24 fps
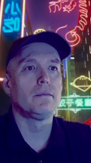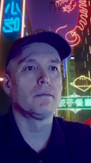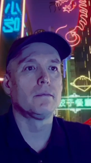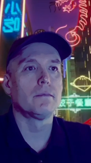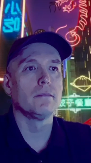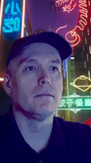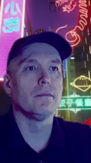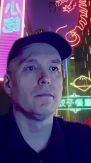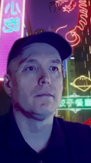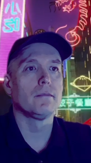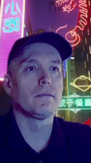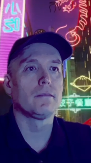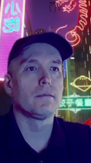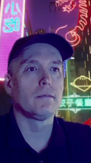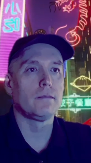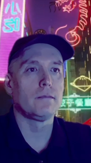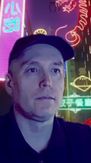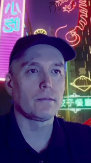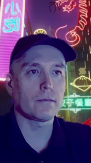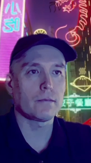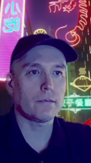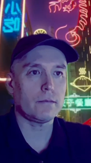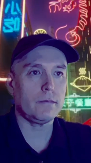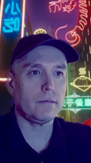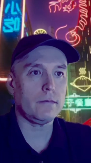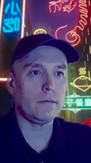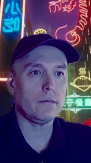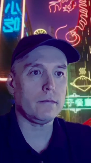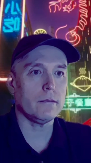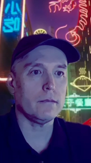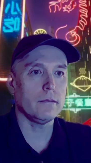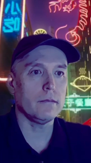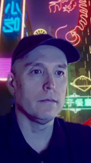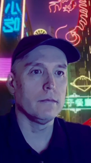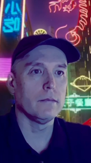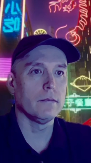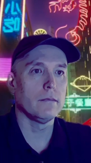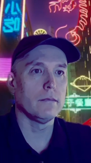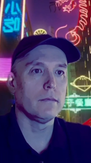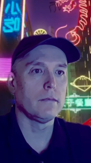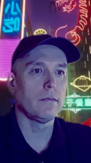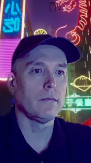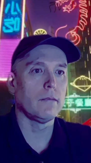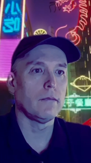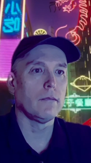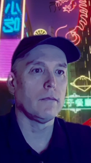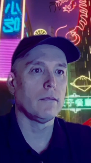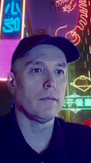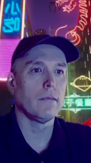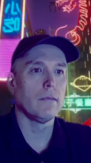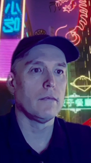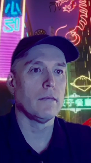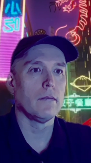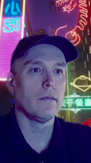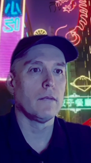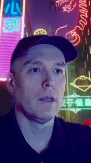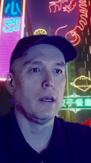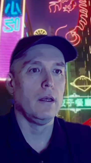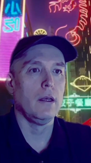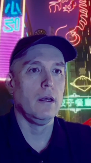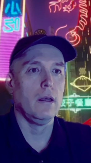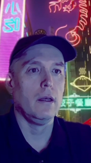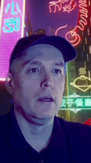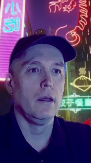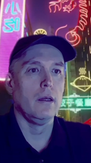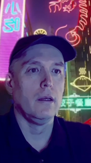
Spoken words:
(no one is talking)